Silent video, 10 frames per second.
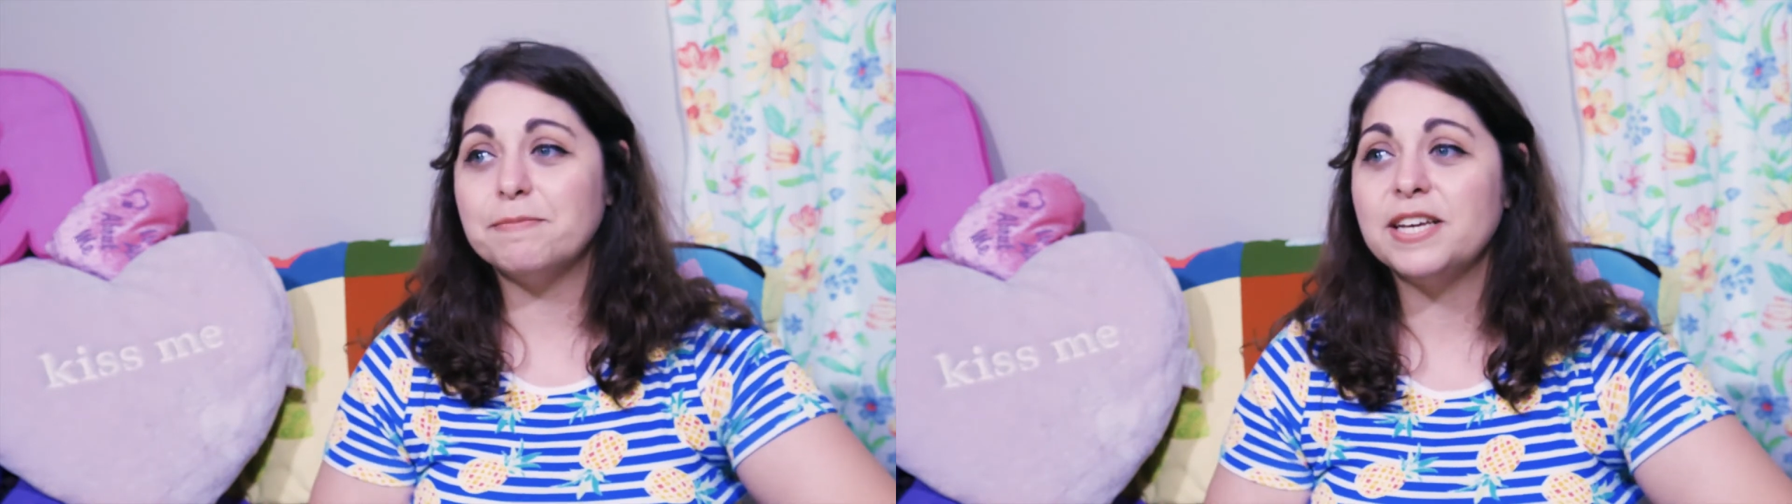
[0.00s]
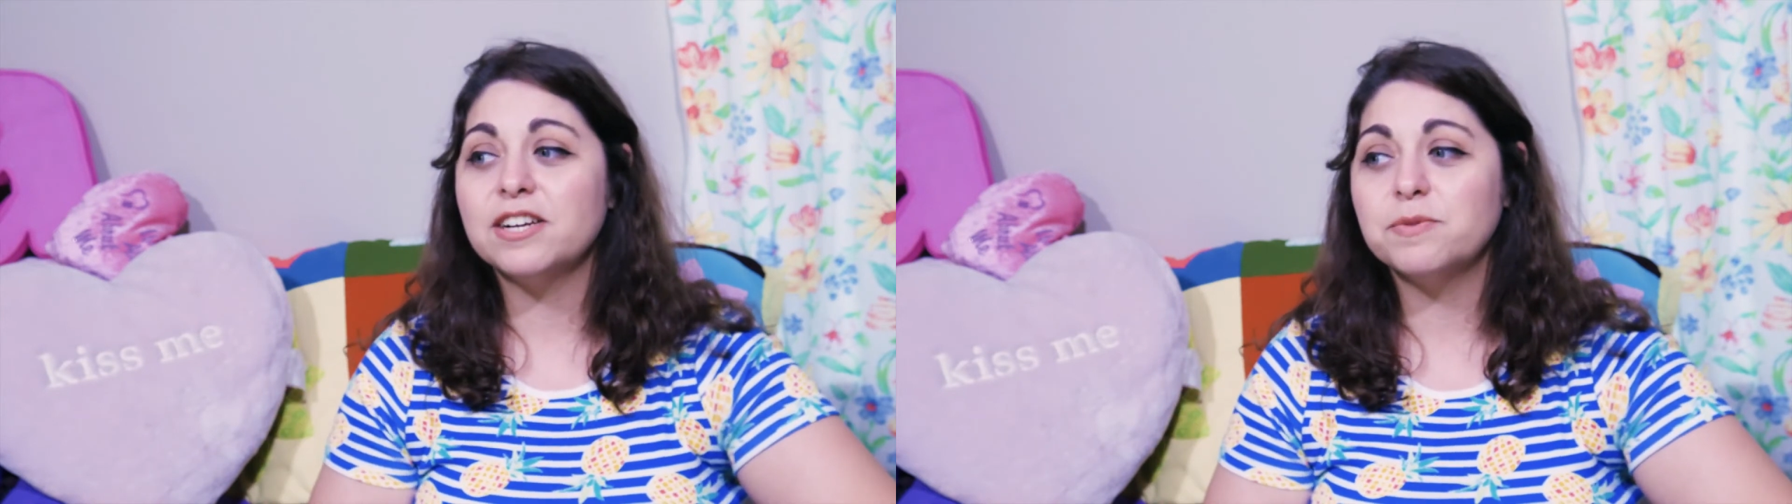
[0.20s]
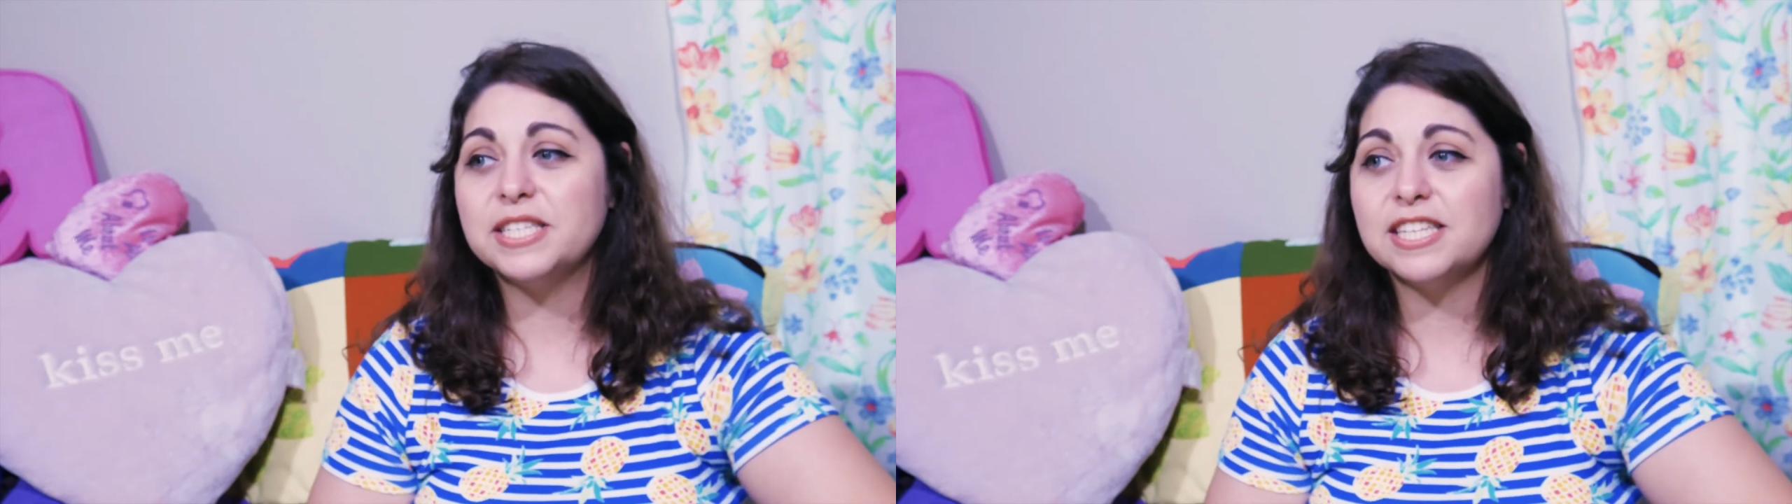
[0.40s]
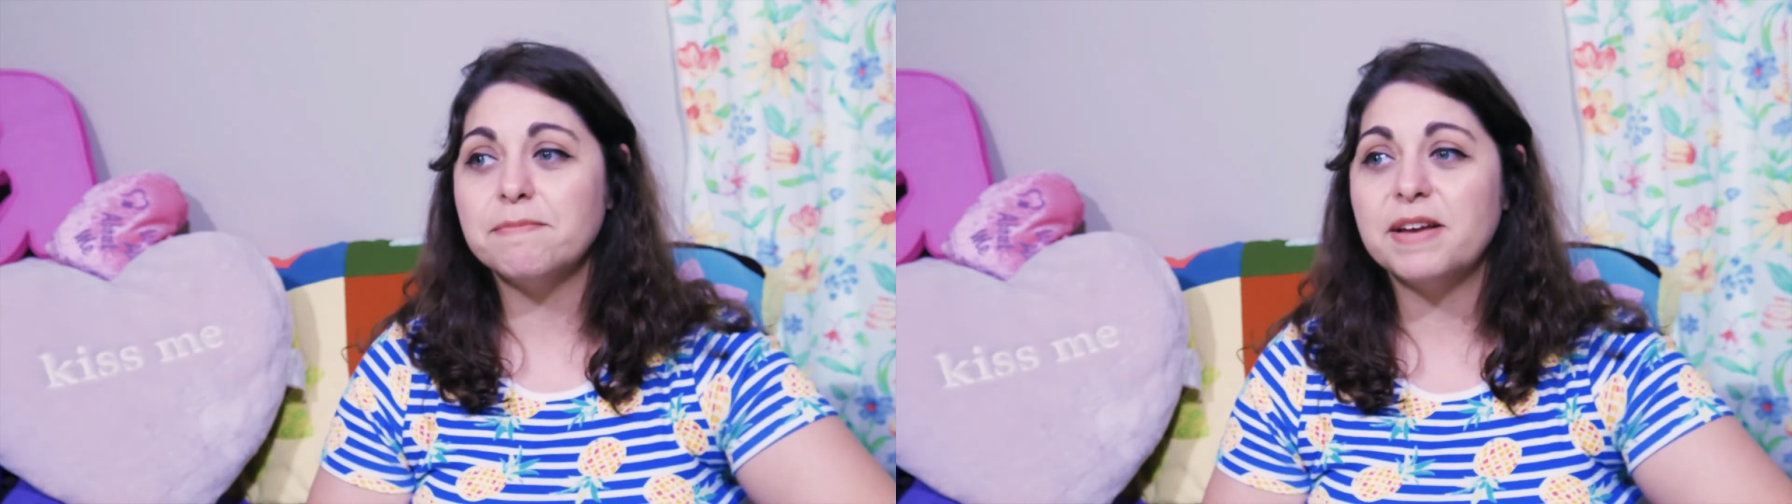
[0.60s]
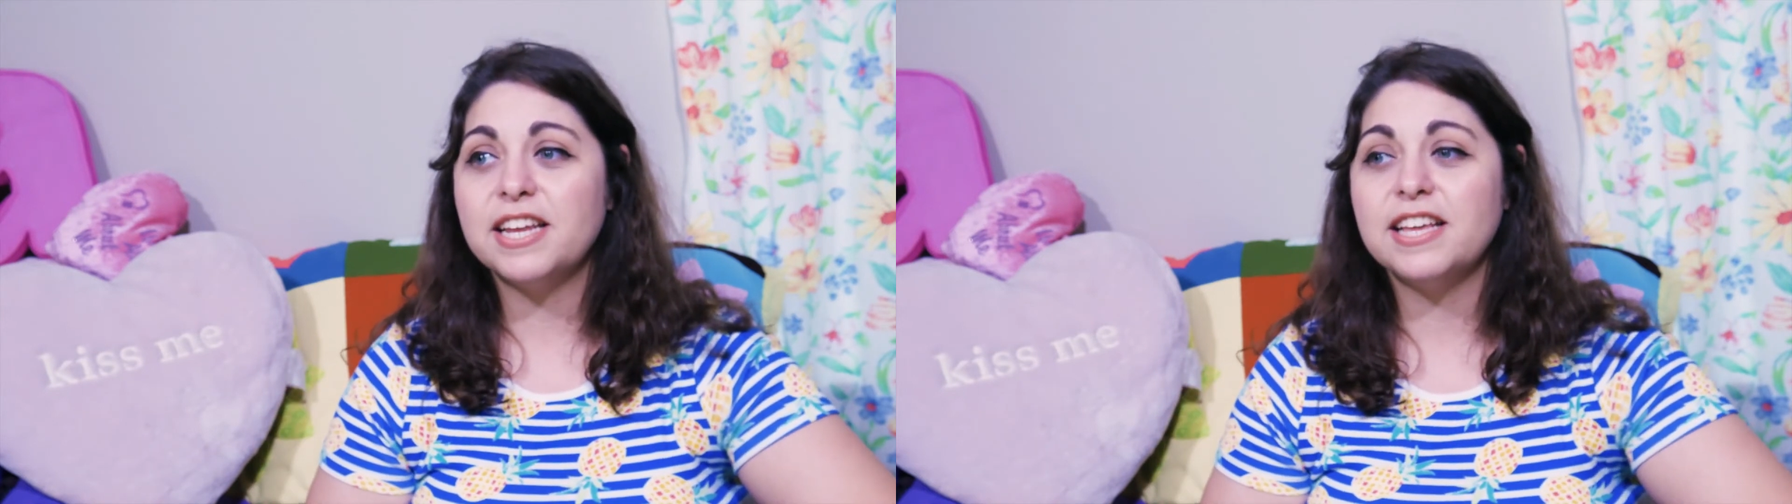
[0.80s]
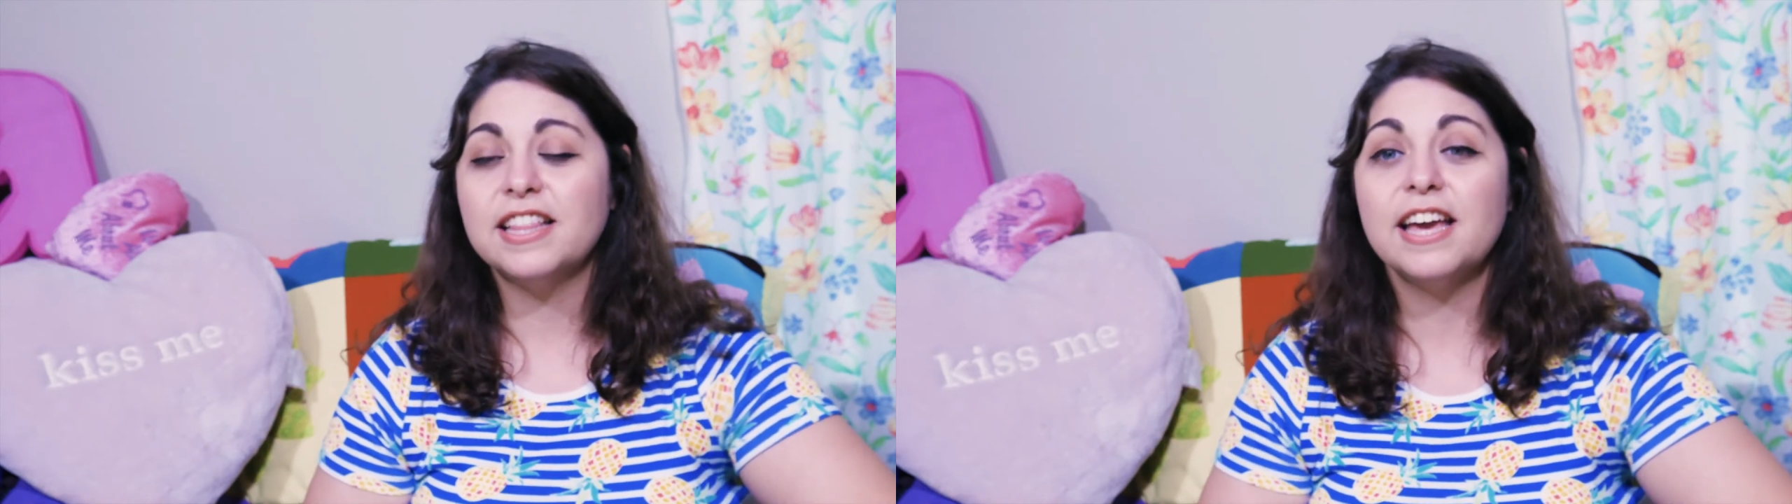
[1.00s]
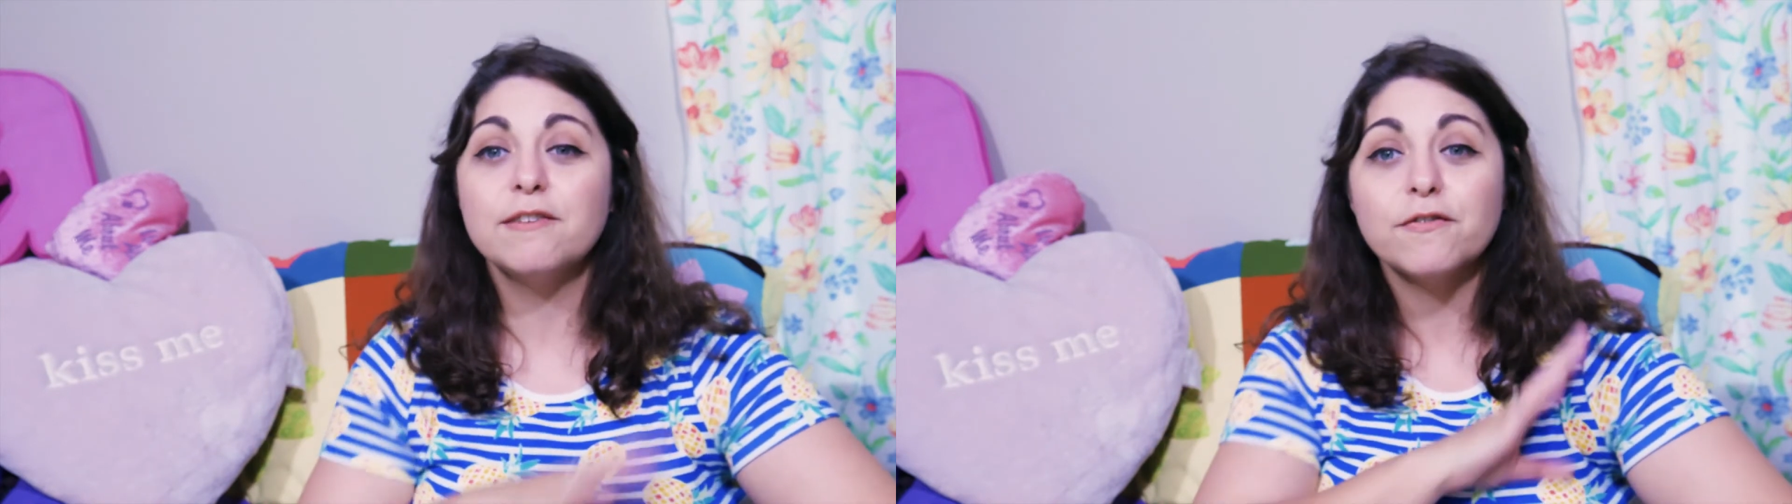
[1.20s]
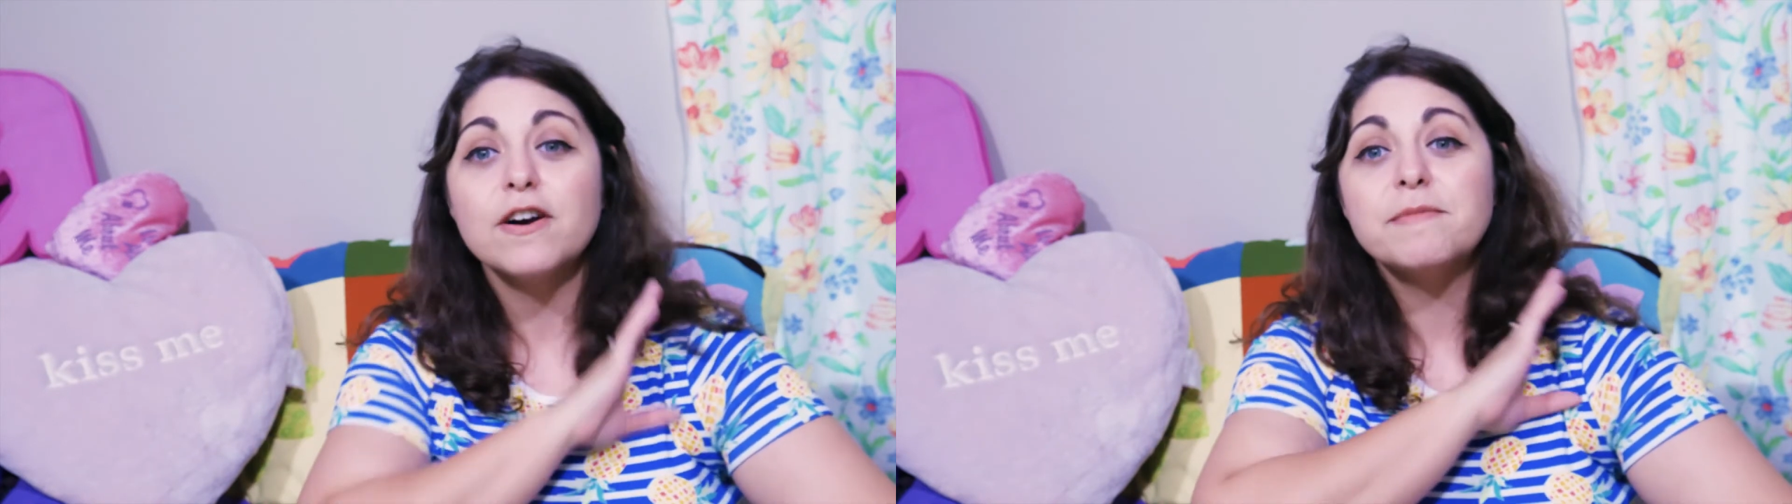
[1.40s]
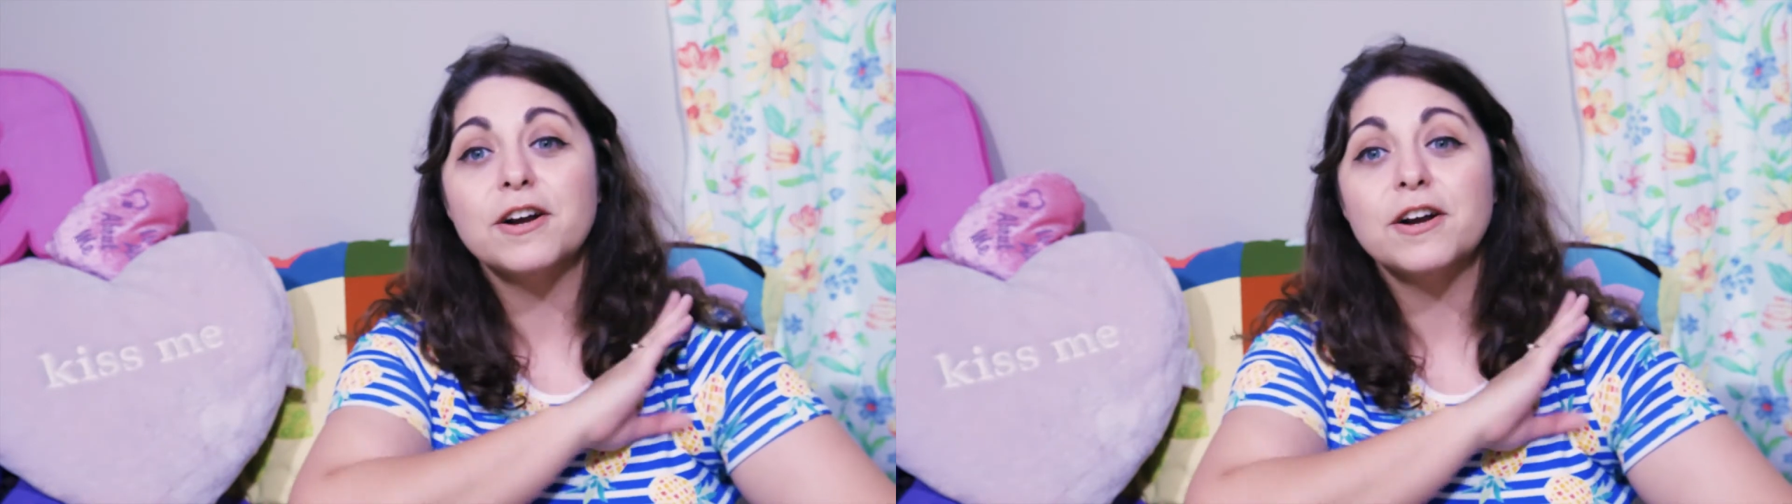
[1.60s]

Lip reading: paired with somebody like from